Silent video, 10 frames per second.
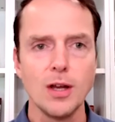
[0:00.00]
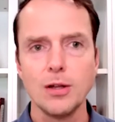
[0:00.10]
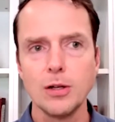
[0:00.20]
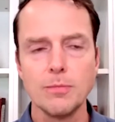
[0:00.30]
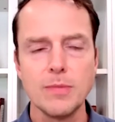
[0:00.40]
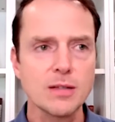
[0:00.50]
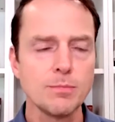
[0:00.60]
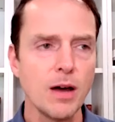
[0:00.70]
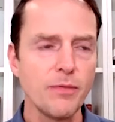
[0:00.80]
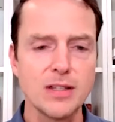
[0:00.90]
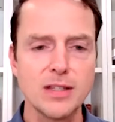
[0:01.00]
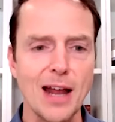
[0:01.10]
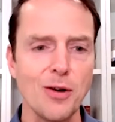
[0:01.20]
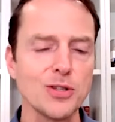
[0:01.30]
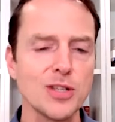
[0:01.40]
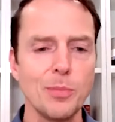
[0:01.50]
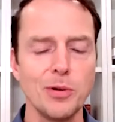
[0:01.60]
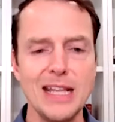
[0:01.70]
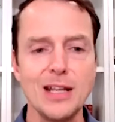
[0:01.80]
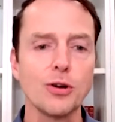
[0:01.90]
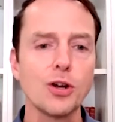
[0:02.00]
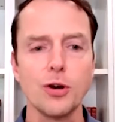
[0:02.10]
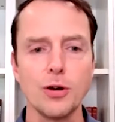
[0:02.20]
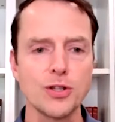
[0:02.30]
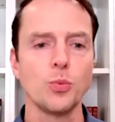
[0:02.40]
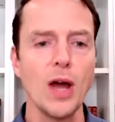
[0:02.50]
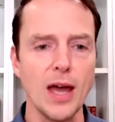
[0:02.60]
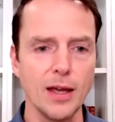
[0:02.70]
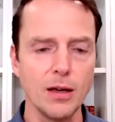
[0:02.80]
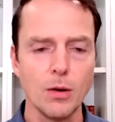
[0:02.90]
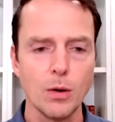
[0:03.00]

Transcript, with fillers: Little Miss Muffet sat on her tuppet eating her curds and whey.